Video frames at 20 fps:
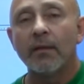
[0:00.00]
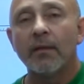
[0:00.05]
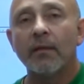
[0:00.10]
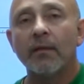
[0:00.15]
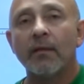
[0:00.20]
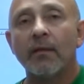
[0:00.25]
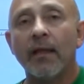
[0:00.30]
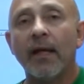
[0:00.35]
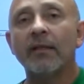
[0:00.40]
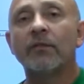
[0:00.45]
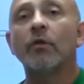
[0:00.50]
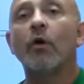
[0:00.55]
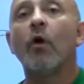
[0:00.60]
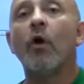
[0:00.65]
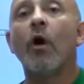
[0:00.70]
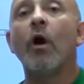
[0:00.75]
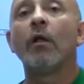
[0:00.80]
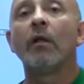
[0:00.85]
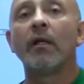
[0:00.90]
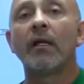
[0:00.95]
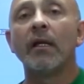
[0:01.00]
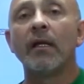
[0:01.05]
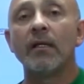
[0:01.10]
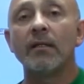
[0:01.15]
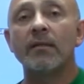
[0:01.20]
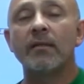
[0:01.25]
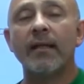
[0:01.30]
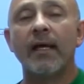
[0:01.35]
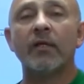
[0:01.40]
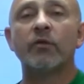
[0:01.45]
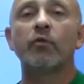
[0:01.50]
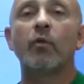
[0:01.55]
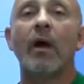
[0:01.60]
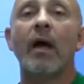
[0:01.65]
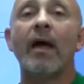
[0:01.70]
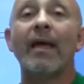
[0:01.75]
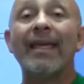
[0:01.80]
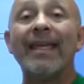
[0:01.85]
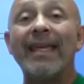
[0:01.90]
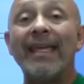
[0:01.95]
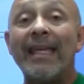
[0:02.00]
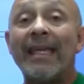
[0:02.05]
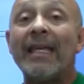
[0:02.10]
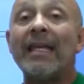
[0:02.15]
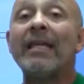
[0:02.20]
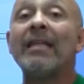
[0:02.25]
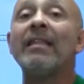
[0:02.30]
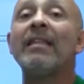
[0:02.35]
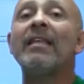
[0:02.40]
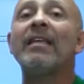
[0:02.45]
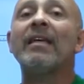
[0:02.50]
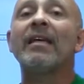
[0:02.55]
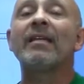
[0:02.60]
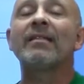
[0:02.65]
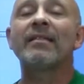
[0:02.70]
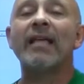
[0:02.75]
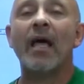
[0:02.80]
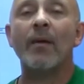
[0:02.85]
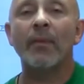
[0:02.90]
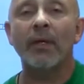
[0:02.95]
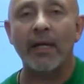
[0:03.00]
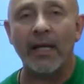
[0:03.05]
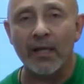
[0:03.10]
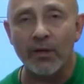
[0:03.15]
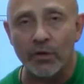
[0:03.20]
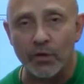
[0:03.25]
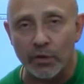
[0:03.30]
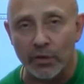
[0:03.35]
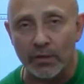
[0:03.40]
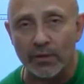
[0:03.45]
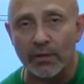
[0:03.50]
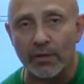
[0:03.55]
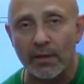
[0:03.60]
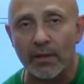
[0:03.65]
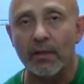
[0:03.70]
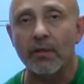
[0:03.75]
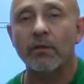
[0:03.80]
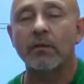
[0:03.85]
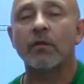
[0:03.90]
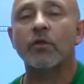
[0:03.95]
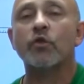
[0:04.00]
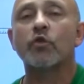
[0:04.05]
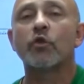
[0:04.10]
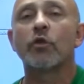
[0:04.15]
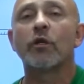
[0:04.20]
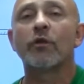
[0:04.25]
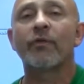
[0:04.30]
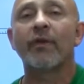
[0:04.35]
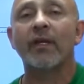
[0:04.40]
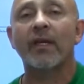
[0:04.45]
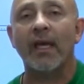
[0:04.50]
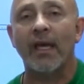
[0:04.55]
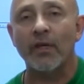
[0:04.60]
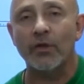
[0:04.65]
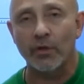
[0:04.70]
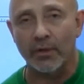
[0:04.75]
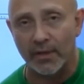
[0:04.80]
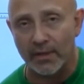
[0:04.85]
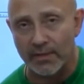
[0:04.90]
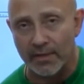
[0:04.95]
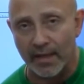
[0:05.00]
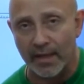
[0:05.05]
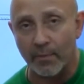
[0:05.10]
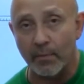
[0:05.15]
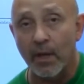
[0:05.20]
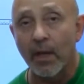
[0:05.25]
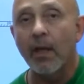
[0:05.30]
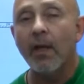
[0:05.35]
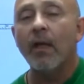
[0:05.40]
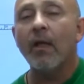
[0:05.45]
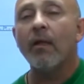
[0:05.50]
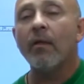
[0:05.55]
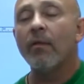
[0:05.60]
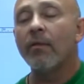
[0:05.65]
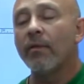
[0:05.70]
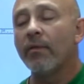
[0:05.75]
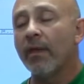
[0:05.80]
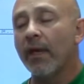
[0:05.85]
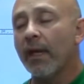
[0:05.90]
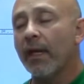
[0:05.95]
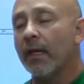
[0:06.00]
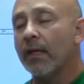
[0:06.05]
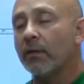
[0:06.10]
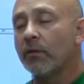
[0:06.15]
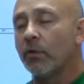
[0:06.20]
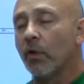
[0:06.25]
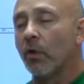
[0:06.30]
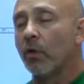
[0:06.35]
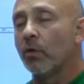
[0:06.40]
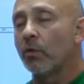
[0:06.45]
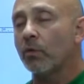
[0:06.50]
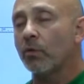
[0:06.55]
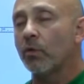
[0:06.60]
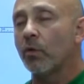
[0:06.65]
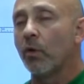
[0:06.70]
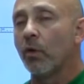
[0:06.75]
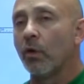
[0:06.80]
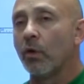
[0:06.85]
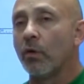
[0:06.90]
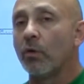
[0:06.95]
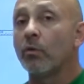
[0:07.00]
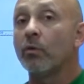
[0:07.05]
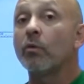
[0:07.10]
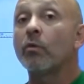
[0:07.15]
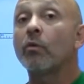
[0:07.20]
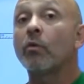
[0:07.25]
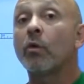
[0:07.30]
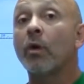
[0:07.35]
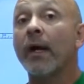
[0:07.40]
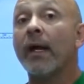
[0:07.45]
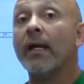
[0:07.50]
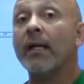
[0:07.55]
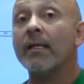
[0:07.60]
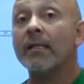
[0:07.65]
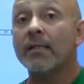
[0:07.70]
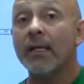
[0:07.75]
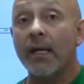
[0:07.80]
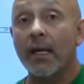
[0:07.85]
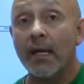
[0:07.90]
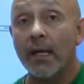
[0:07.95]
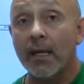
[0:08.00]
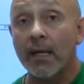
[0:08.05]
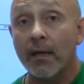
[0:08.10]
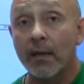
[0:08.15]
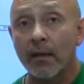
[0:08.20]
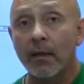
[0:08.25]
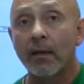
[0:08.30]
That's all it is. That's why in the examination, in your certification exam, they don't go crazy